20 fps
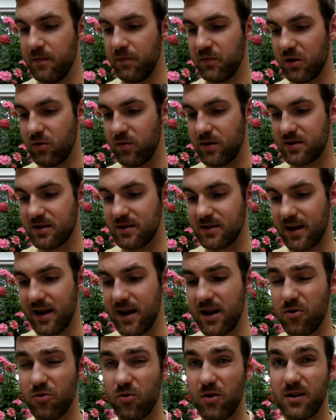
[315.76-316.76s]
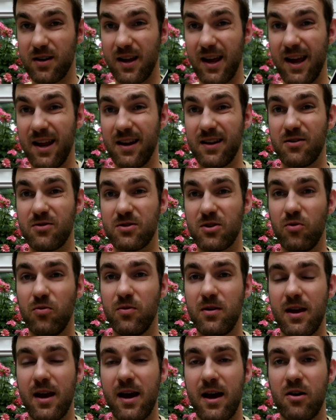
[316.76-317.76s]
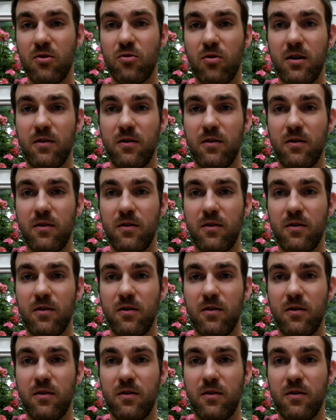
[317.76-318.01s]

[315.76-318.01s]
The rest is Android, and there's only Android